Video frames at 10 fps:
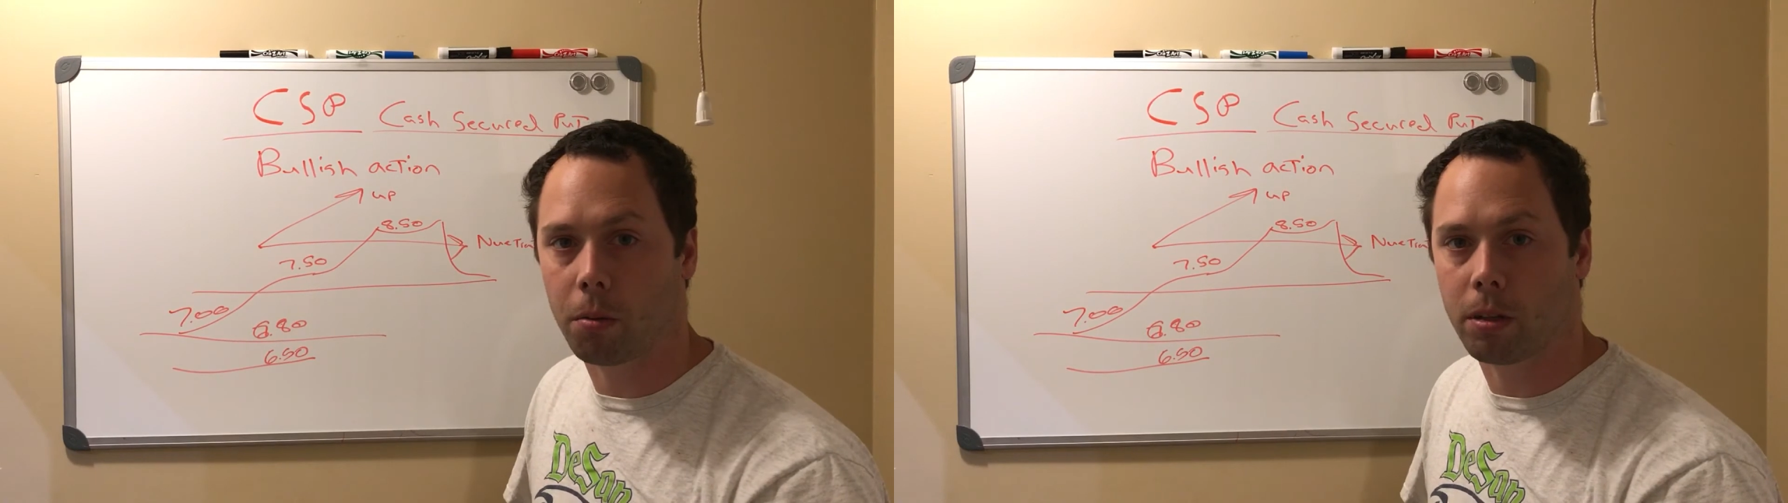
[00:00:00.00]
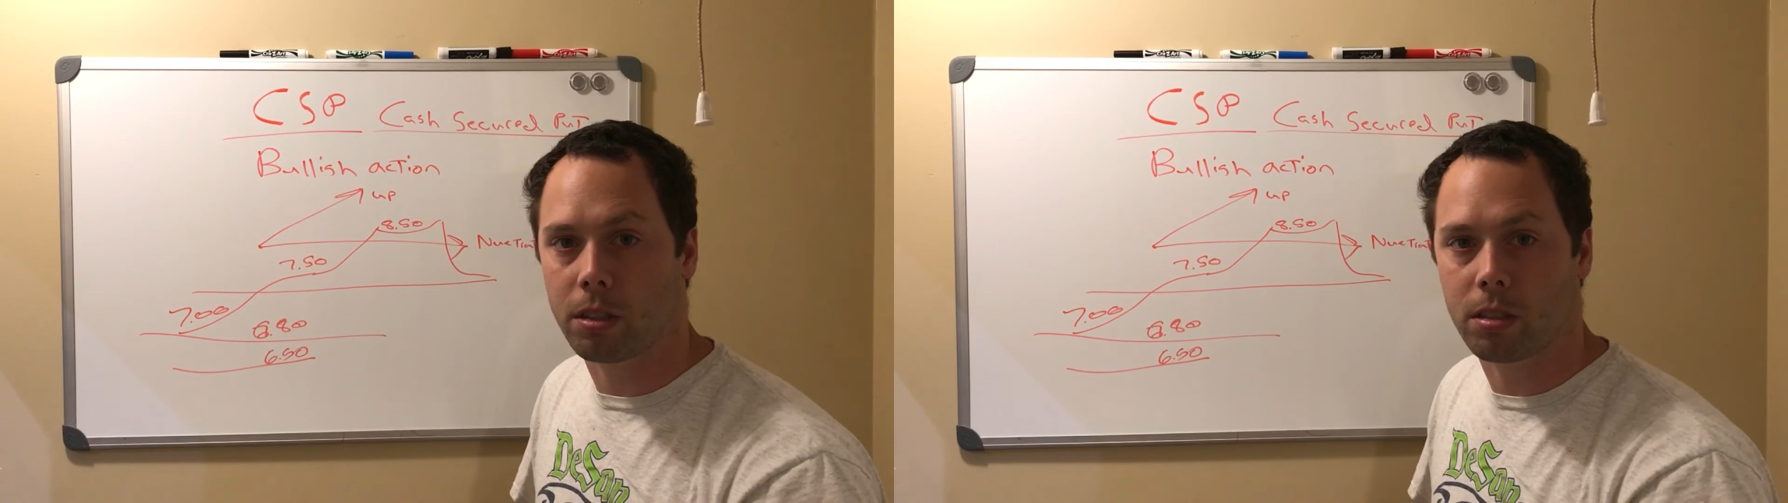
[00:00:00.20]

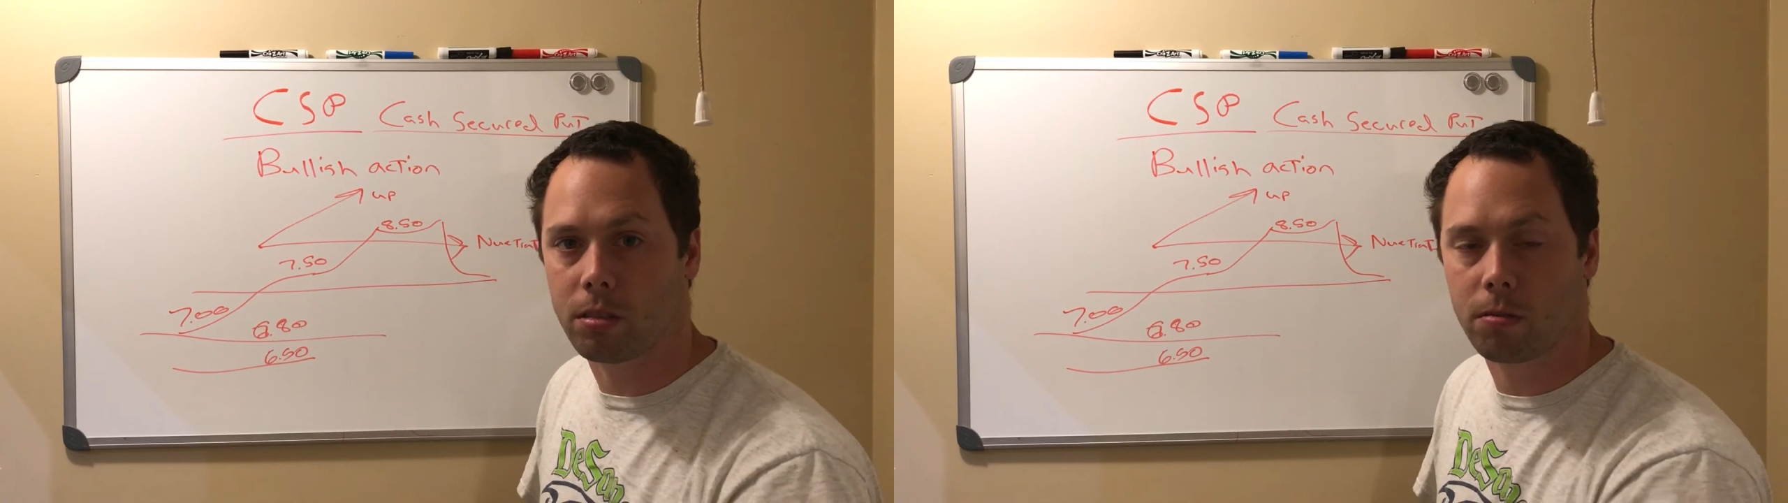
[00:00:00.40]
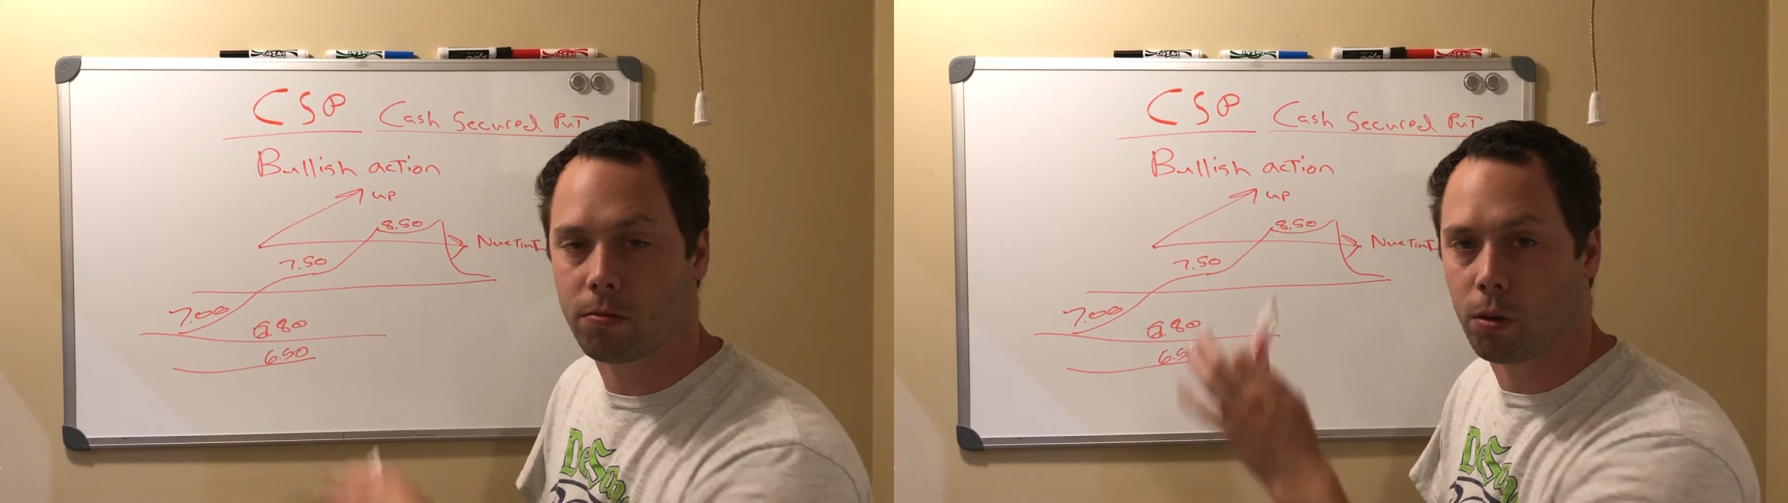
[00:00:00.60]

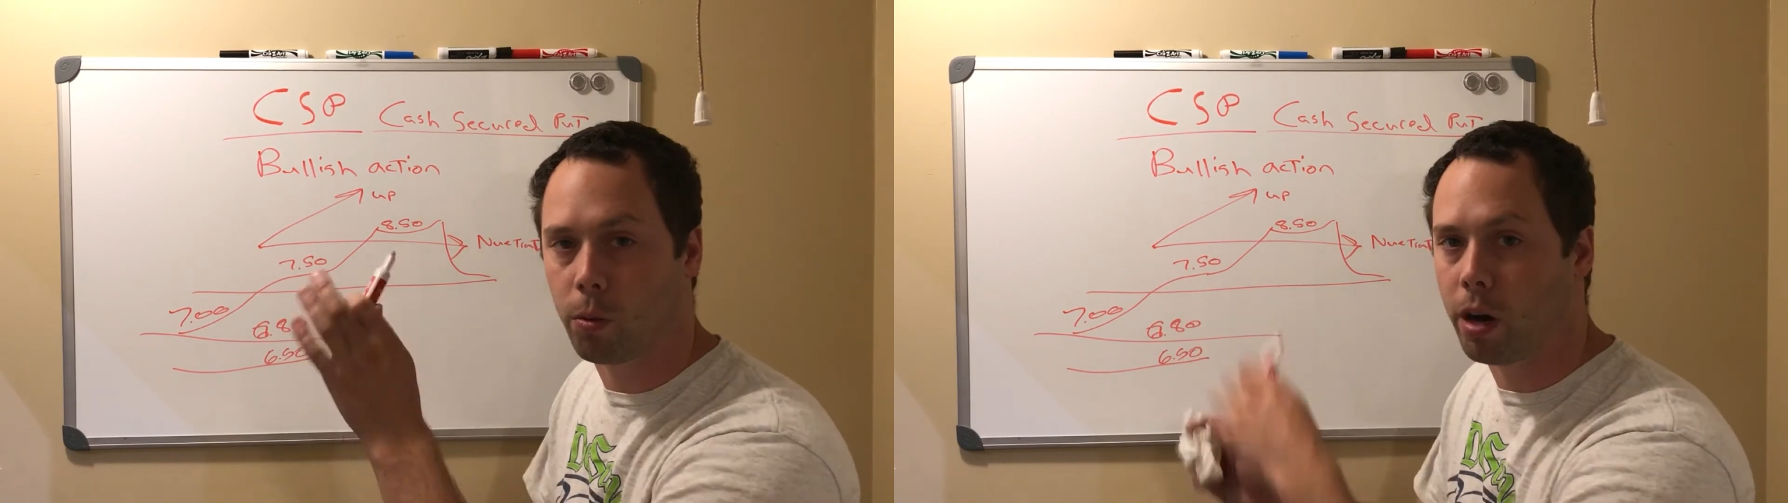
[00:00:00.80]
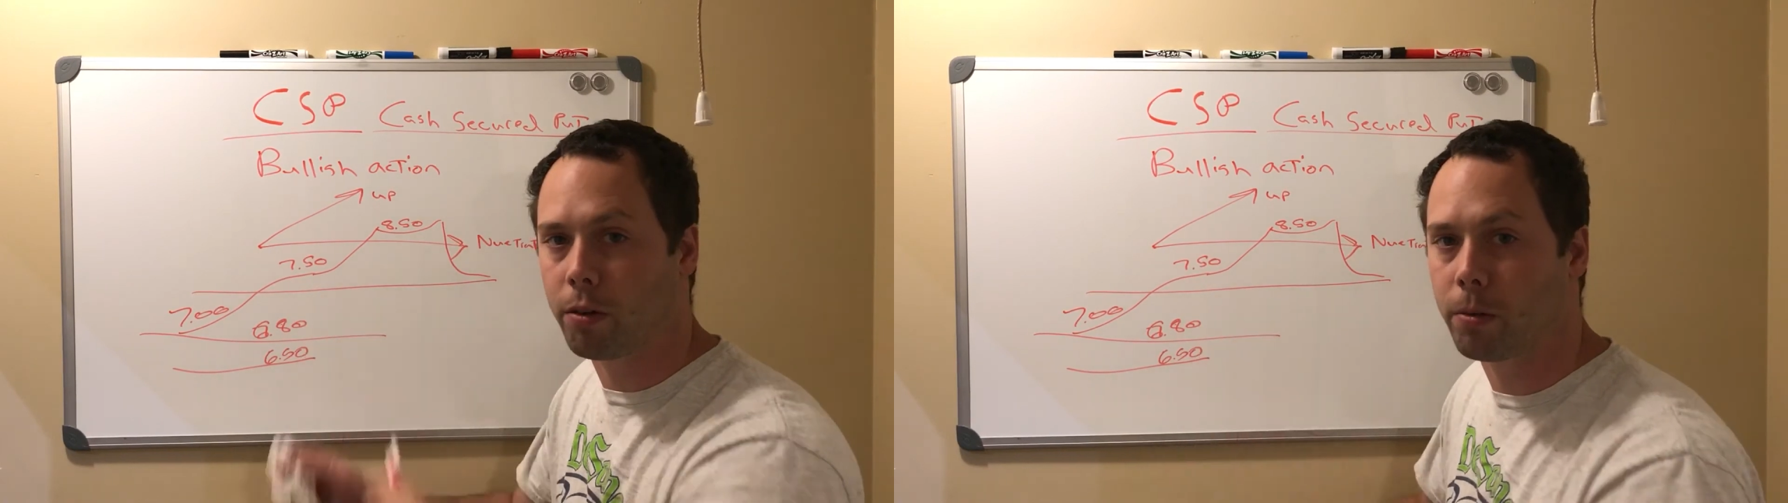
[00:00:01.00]
because for
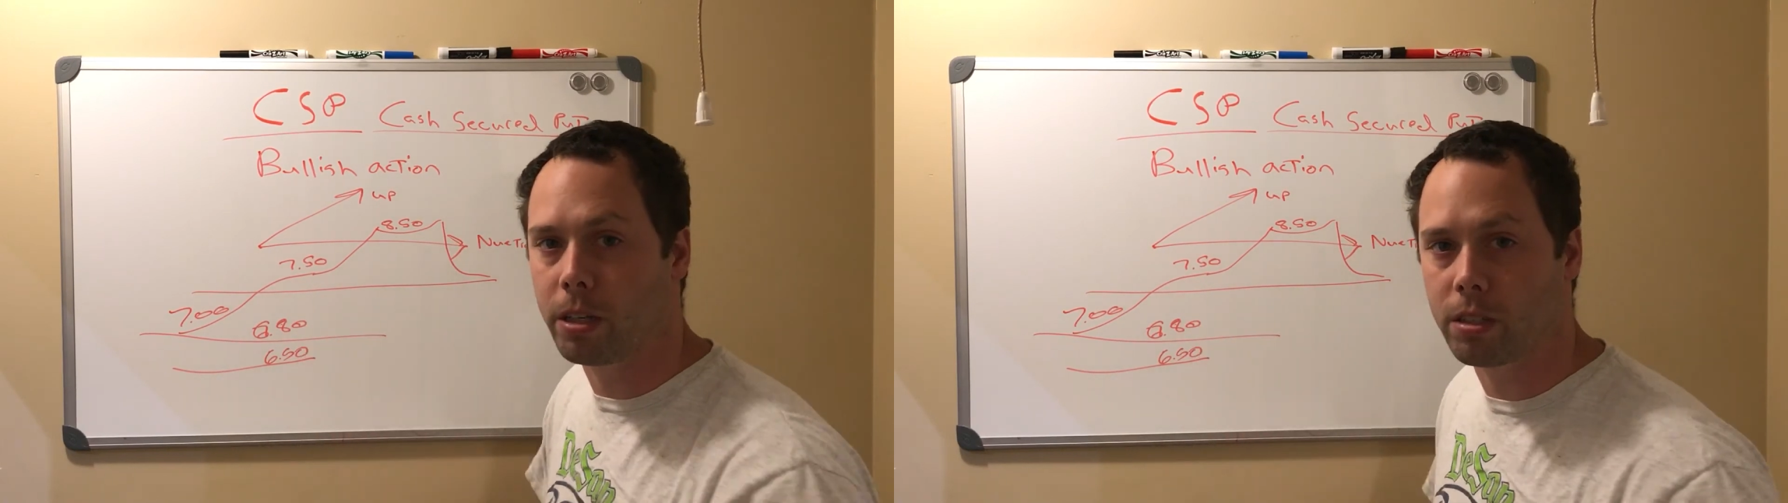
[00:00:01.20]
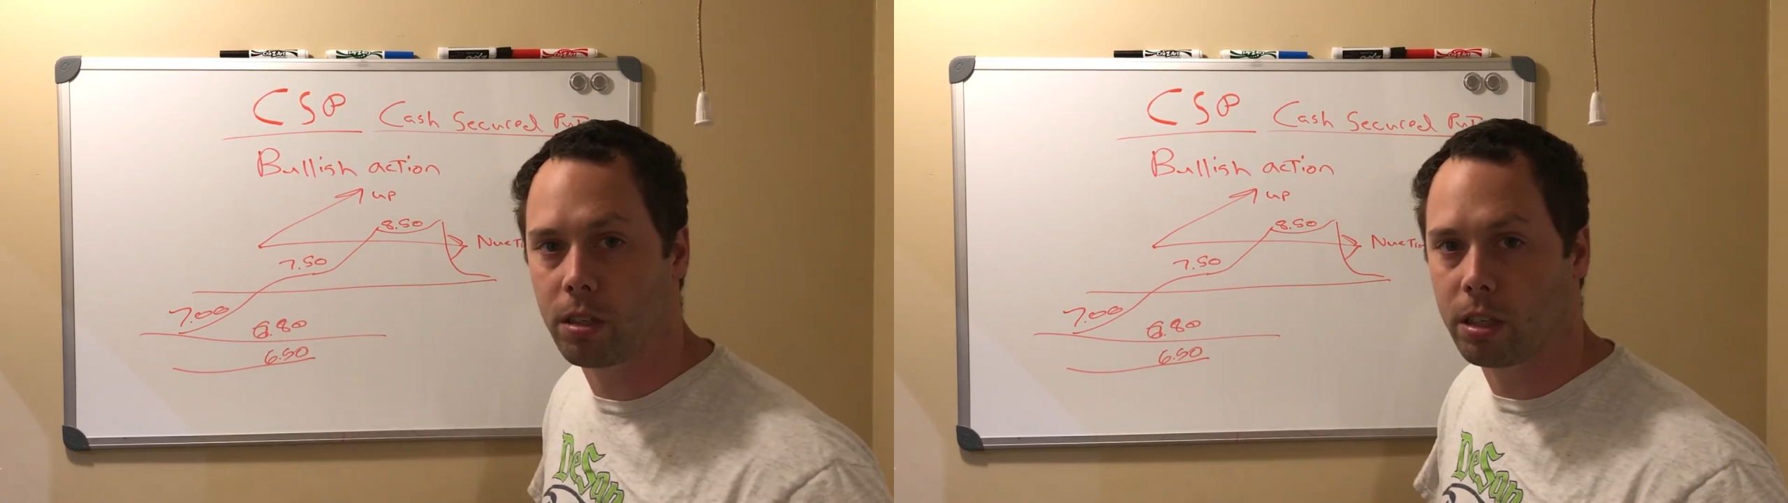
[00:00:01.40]
whatever reason